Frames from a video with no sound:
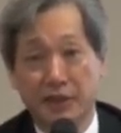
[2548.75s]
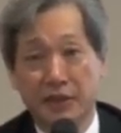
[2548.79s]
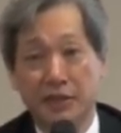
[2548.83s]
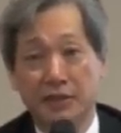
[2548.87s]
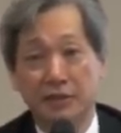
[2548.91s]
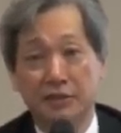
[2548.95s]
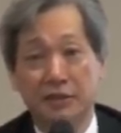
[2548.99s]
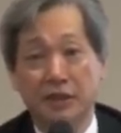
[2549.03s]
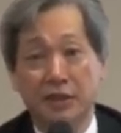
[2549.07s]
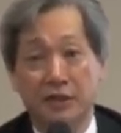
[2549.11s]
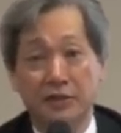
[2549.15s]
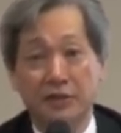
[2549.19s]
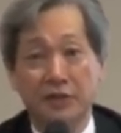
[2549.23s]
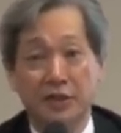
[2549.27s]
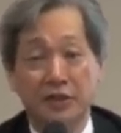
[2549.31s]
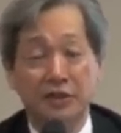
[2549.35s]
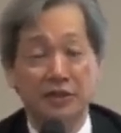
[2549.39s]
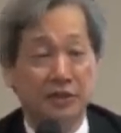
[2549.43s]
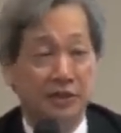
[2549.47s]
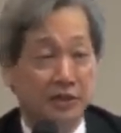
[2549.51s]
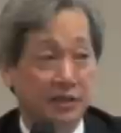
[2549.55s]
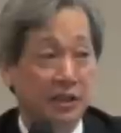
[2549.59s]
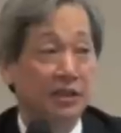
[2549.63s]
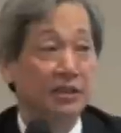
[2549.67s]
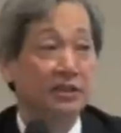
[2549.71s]
And uh,
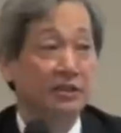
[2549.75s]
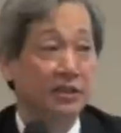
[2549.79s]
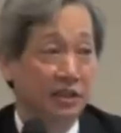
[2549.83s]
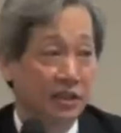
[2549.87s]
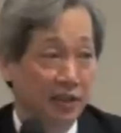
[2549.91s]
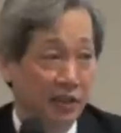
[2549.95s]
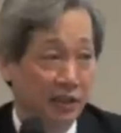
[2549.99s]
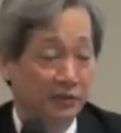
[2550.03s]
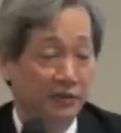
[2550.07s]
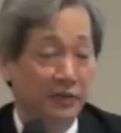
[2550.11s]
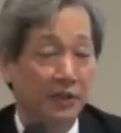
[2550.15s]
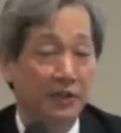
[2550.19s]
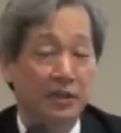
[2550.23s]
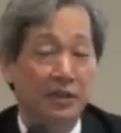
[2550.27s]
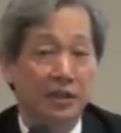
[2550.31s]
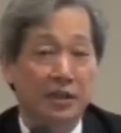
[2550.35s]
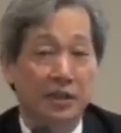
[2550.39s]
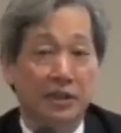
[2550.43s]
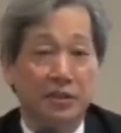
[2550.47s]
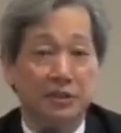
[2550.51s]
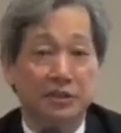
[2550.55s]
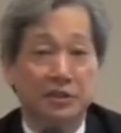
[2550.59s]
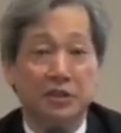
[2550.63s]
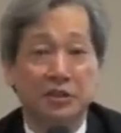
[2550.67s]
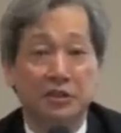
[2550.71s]
this does give
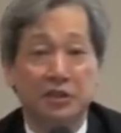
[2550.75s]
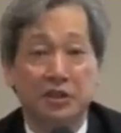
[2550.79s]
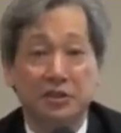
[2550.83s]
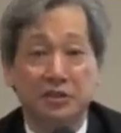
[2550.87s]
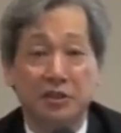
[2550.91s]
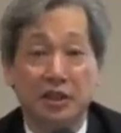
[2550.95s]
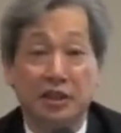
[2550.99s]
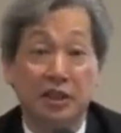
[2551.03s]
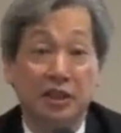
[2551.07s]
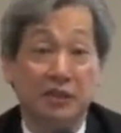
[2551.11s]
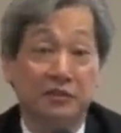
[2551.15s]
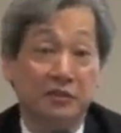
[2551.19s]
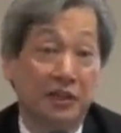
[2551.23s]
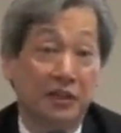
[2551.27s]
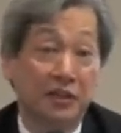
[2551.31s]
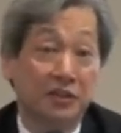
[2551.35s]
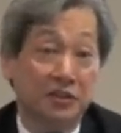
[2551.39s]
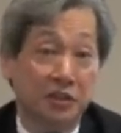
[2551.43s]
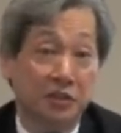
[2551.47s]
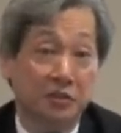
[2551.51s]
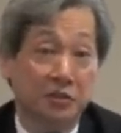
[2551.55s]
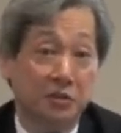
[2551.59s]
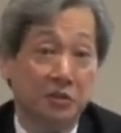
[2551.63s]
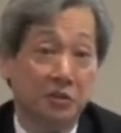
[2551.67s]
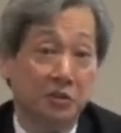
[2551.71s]
a certain
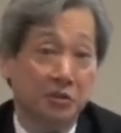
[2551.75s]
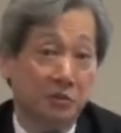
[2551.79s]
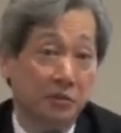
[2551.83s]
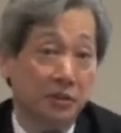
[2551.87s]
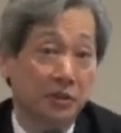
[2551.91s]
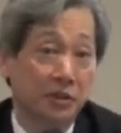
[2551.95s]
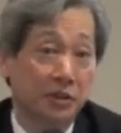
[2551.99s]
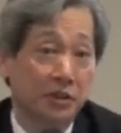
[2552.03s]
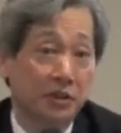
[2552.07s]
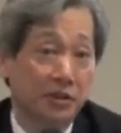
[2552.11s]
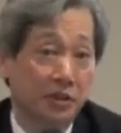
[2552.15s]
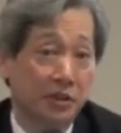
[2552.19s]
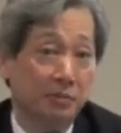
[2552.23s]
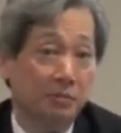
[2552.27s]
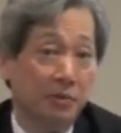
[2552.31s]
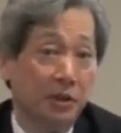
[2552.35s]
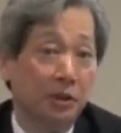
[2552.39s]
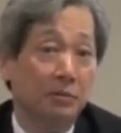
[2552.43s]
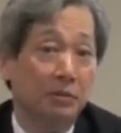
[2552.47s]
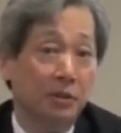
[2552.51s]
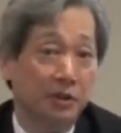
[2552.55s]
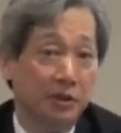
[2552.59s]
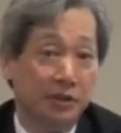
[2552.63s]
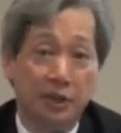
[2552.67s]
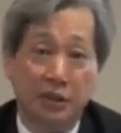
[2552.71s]
satisfaction to the
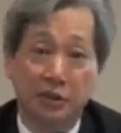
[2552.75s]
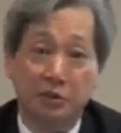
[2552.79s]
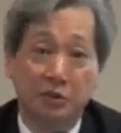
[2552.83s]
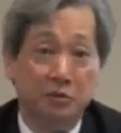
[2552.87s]
public.